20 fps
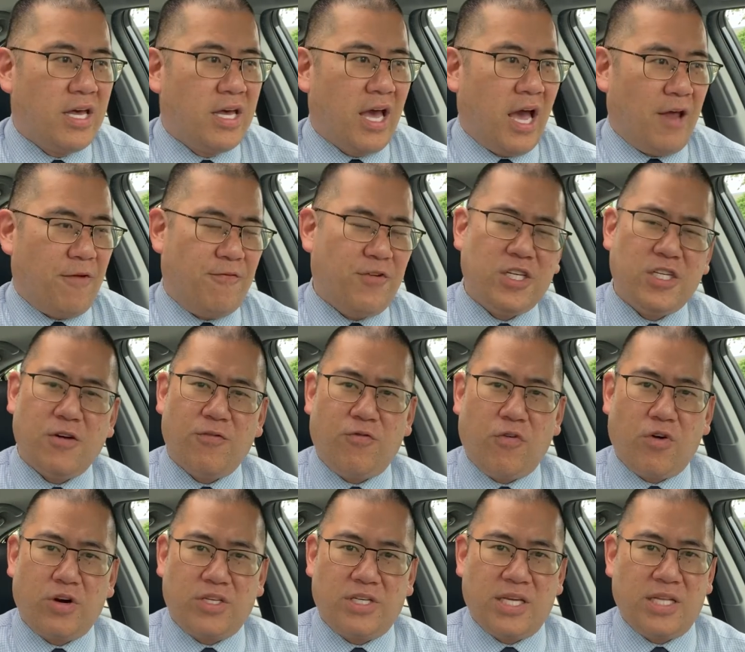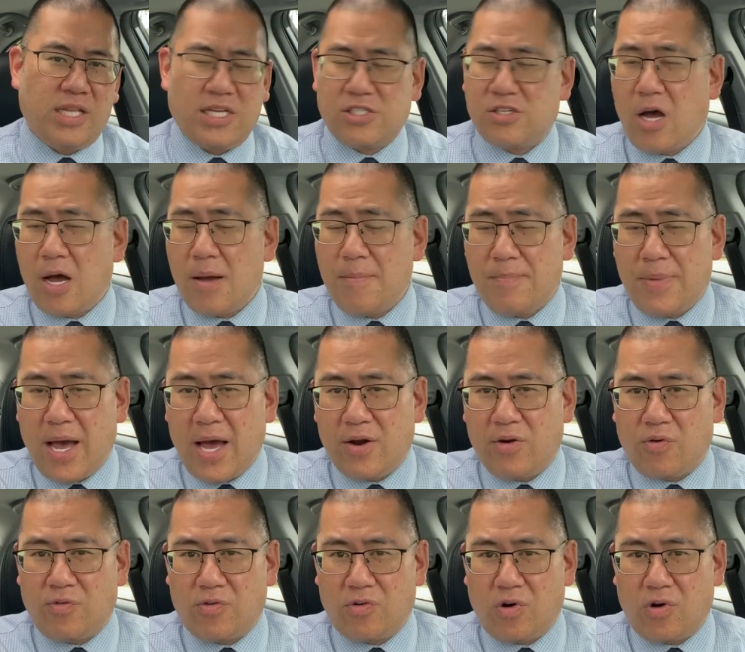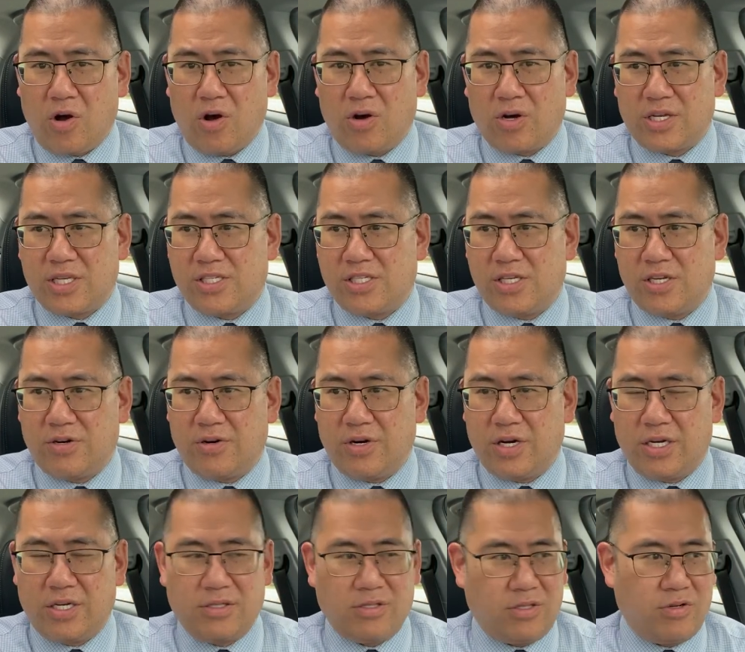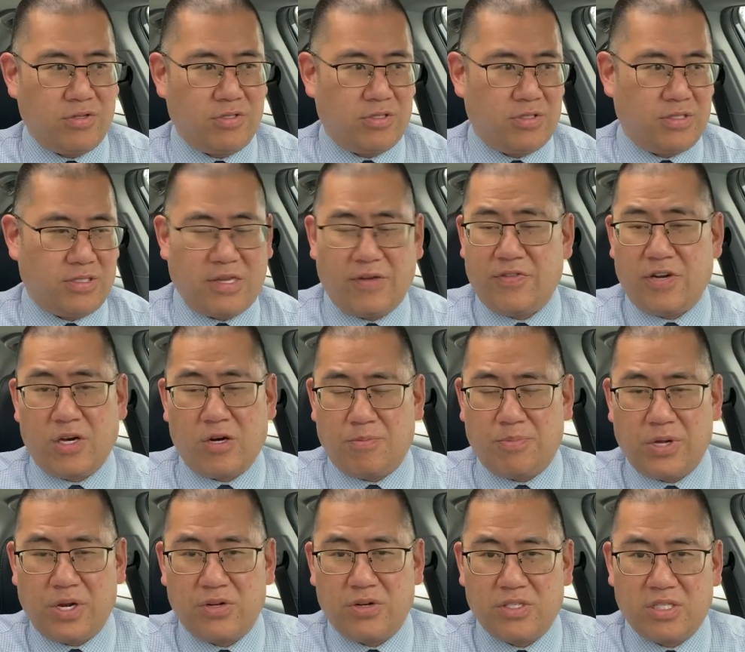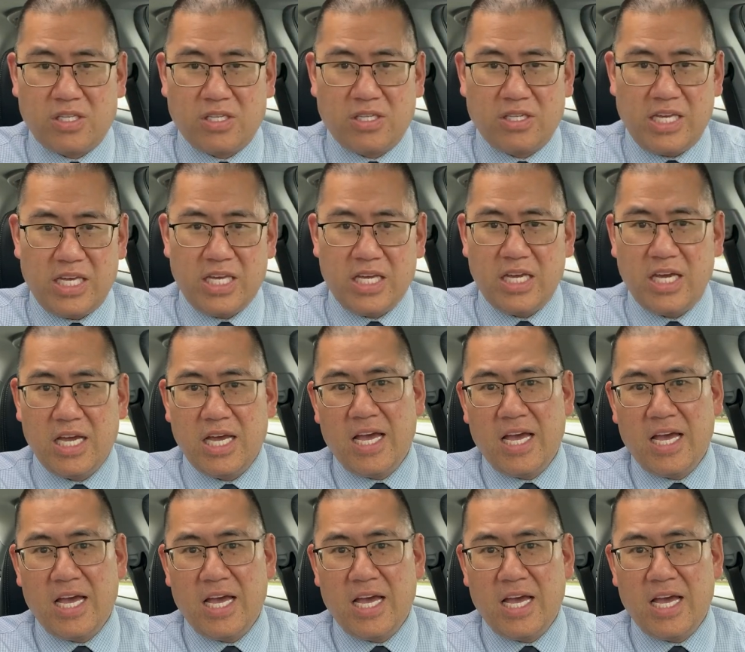and finishing 14th is not bad overall, considering there's 700 players in the league.